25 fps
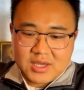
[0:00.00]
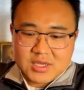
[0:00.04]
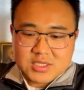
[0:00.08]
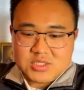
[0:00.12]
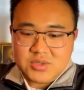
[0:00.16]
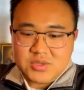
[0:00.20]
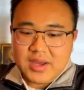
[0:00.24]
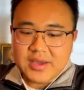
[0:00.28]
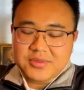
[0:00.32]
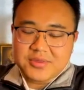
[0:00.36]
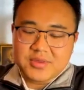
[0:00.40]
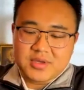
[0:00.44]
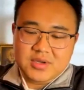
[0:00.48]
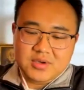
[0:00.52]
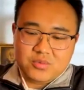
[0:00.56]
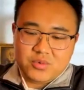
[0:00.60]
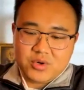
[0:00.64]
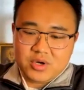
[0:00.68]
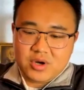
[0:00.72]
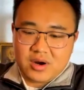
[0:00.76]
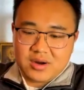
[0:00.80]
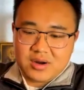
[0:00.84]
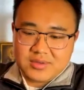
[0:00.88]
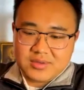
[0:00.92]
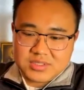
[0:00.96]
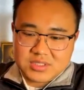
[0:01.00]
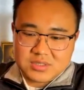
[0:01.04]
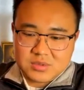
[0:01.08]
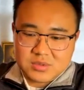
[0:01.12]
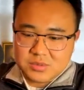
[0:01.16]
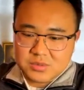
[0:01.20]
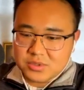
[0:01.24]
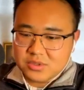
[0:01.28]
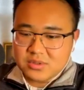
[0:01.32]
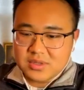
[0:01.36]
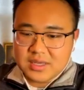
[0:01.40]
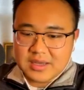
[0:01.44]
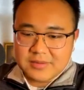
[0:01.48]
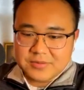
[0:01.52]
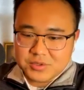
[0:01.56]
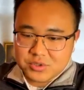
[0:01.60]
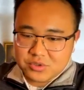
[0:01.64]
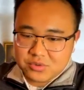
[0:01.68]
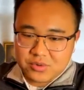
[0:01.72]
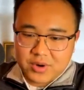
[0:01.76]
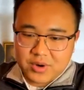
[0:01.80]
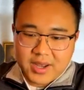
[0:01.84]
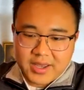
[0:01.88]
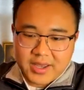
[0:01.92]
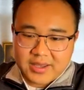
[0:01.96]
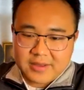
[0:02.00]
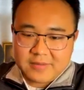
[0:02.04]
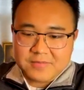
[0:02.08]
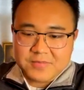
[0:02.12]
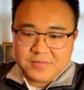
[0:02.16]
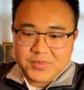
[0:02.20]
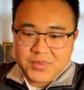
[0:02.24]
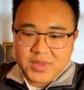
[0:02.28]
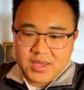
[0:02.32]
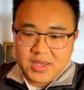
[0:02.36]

So I think, regardless of if you're left or right,